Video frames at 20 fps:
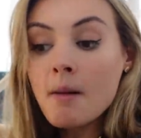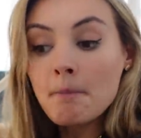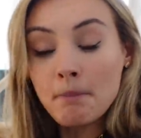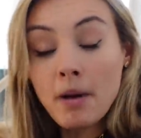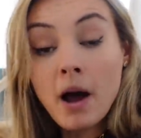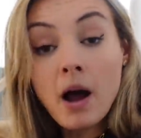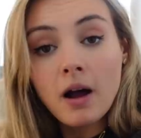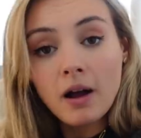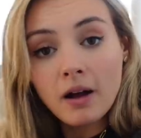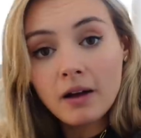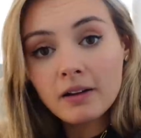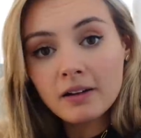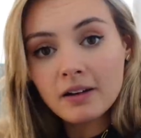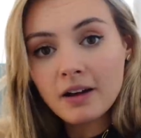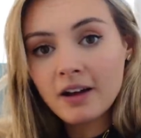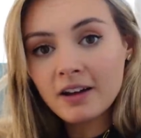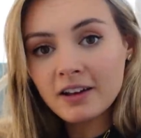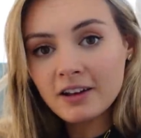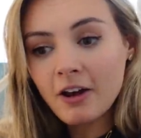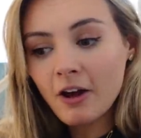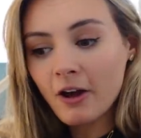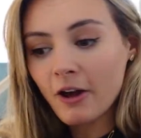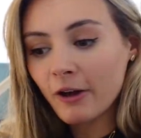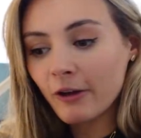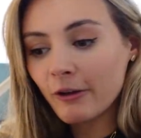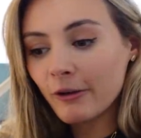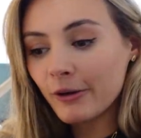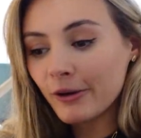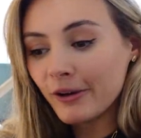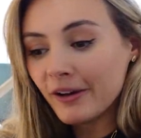But I
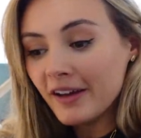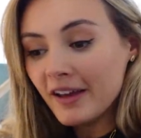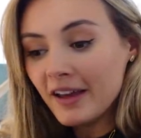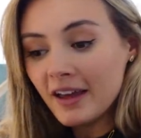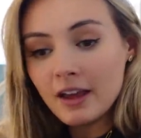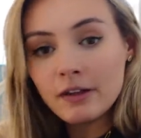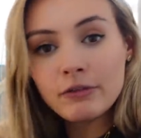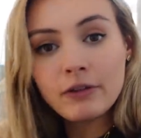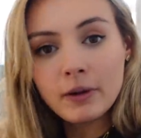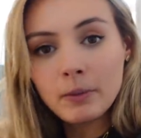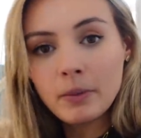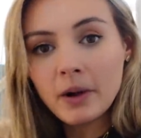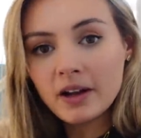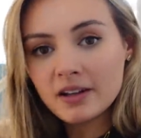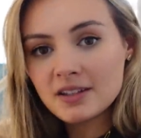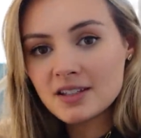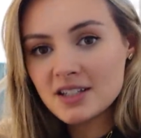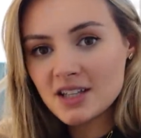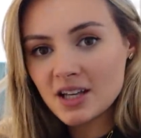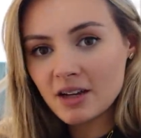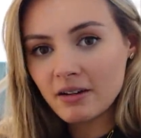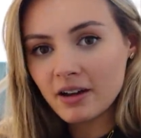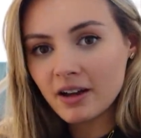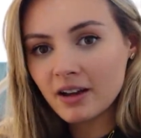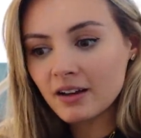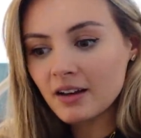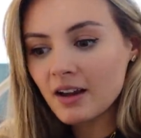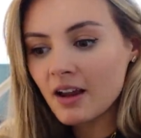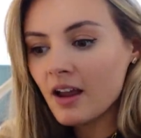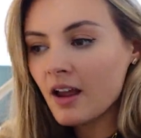know if I were to do
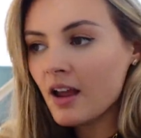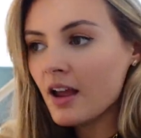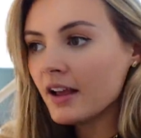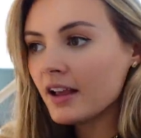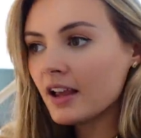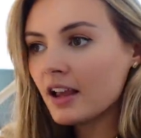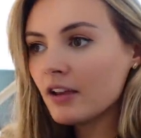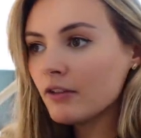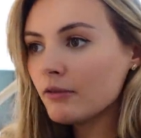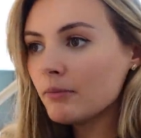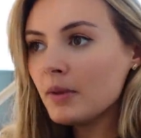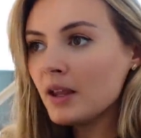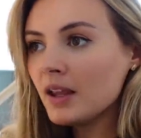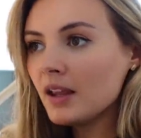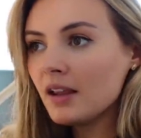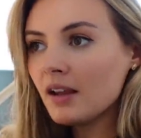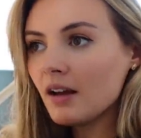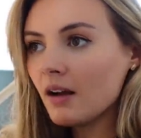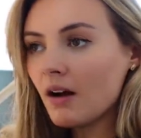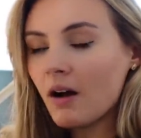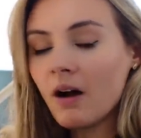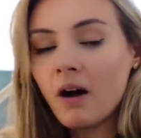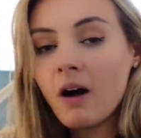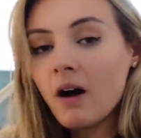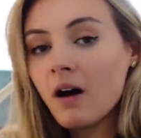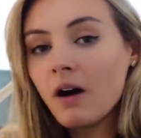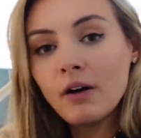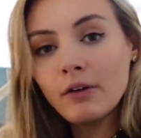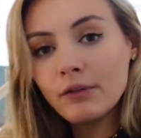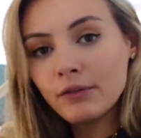it, give me
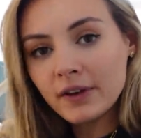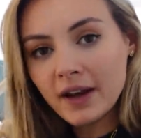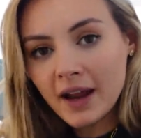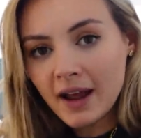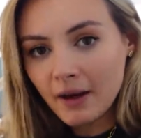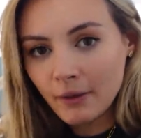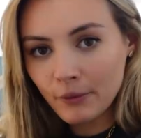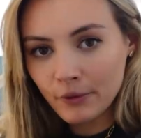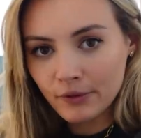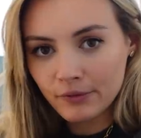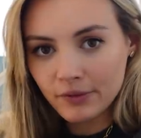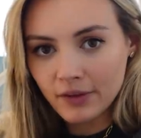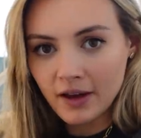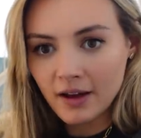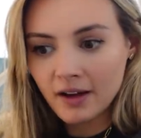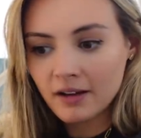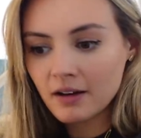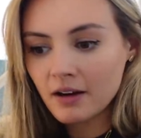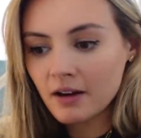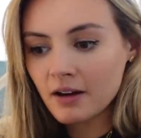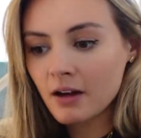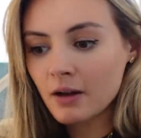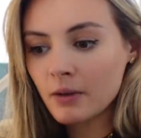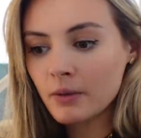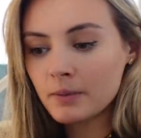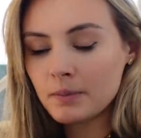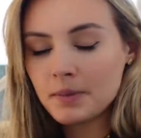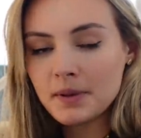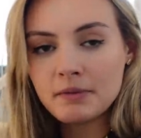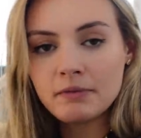half an hour of that and I
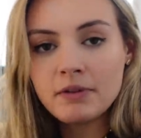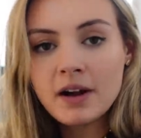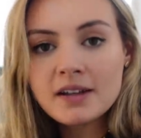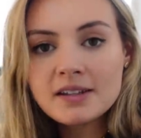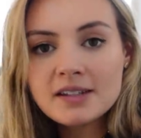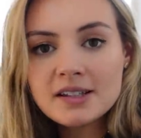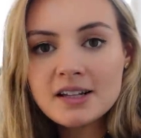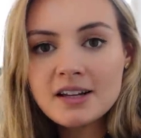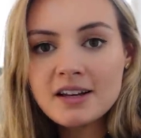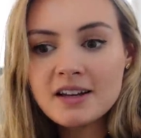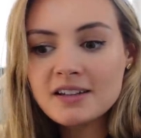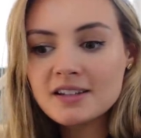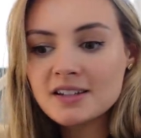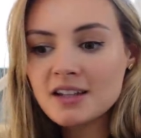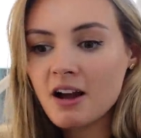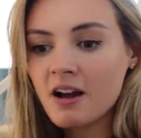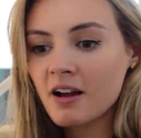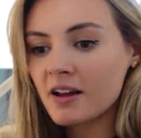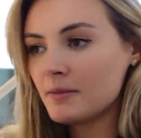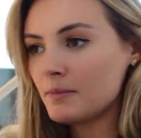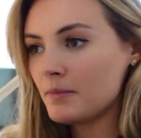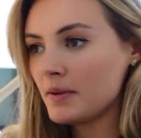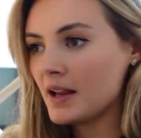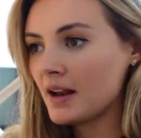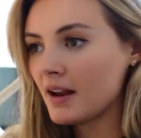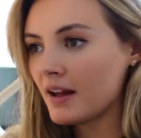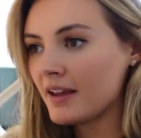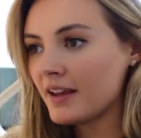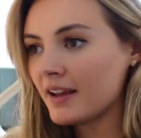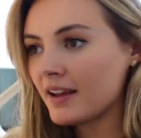would be restless, I'd be
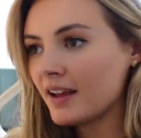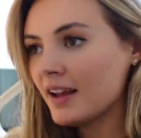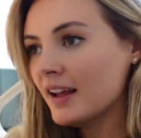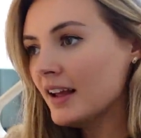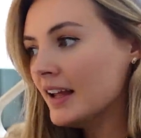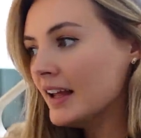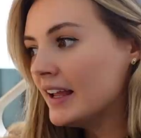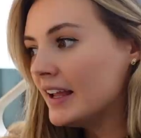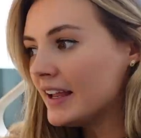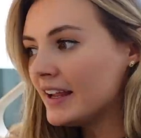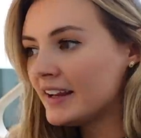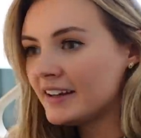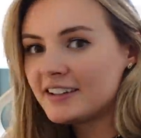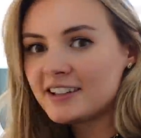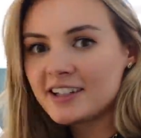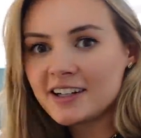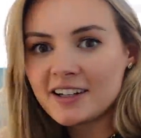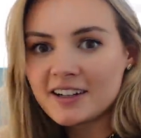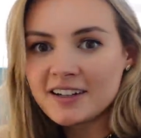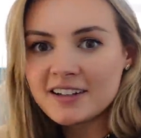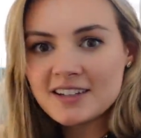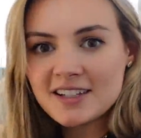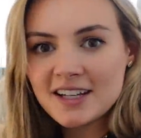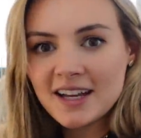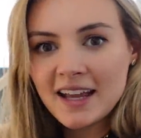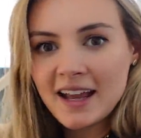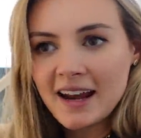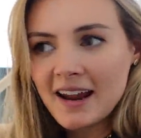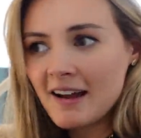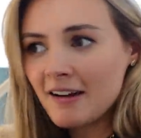like itching to
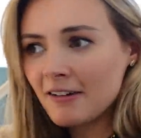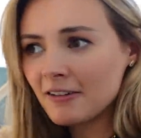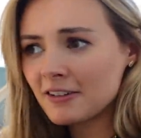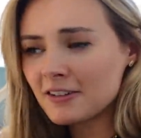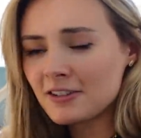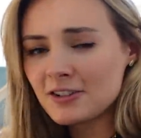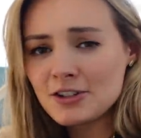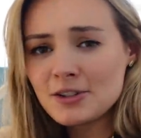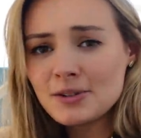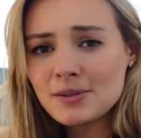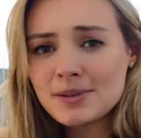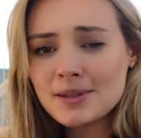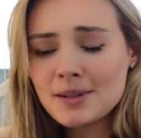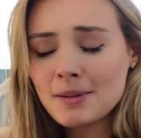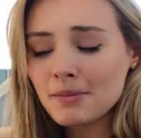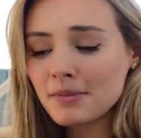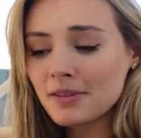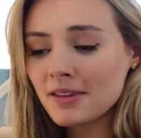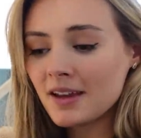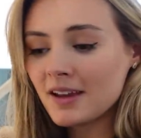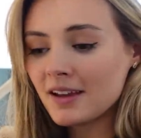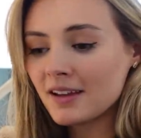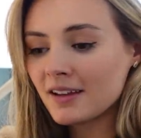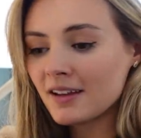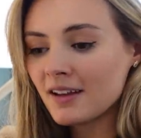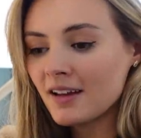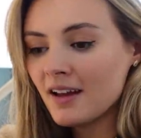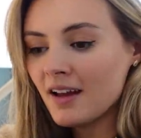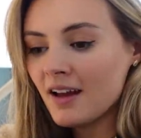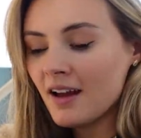get out and do
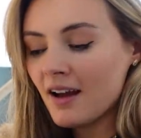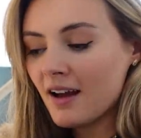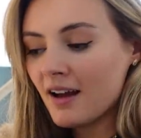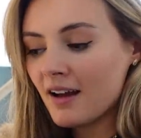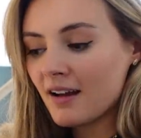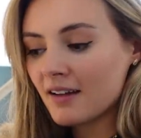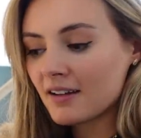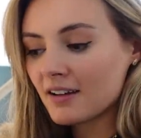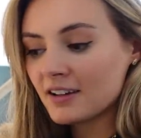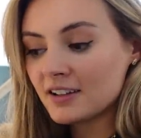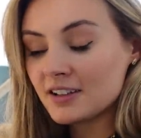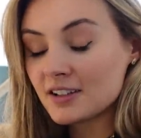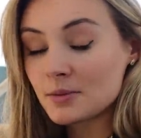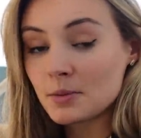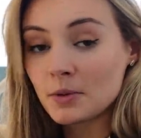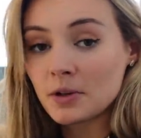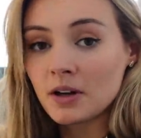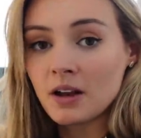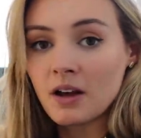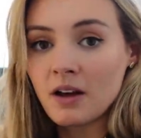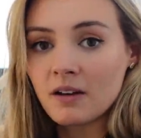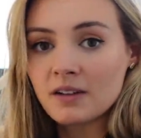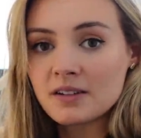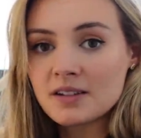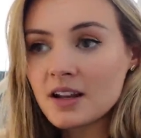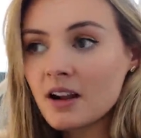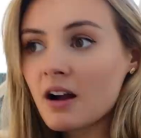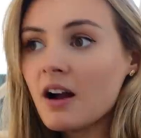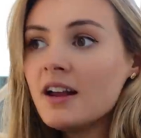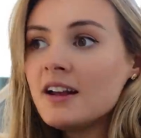something, and I just wouldn't last.
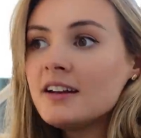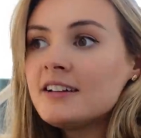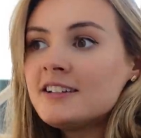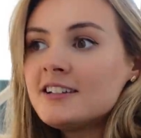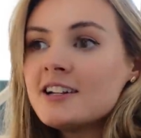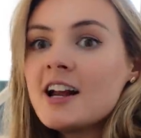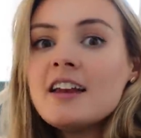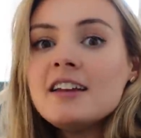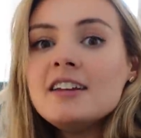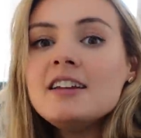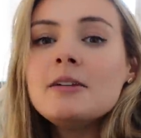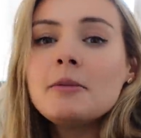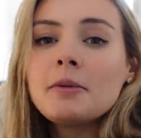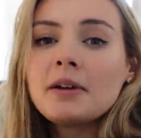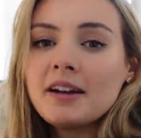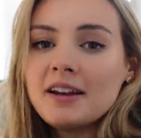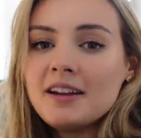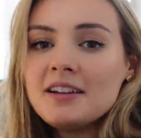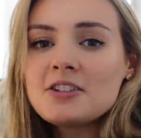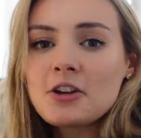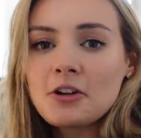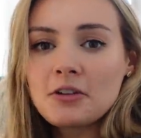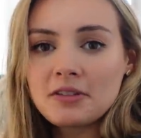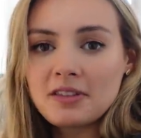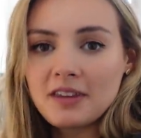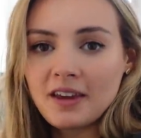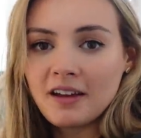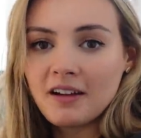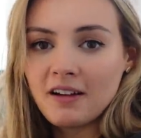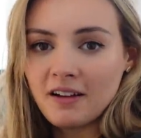Like, I genuinely don't
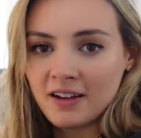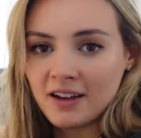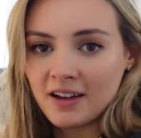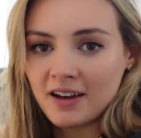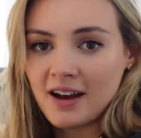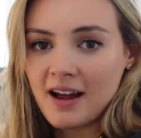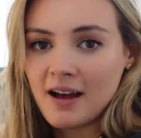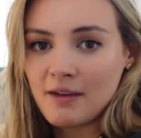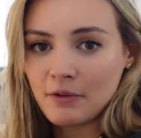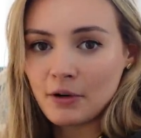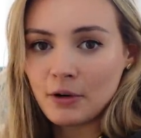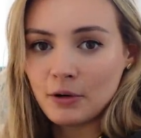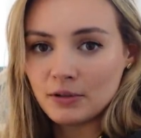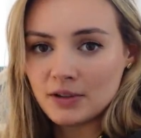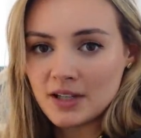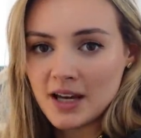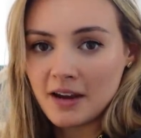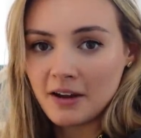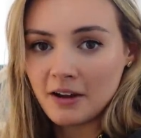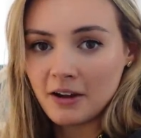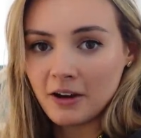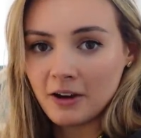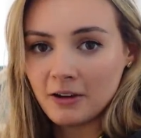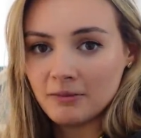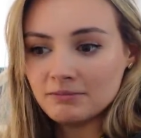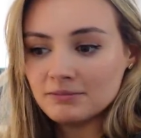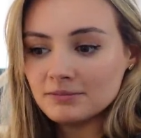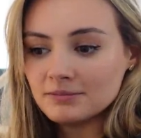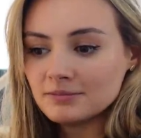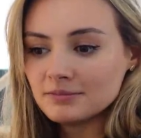think I can have a whole day at
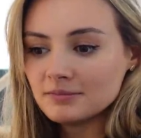home.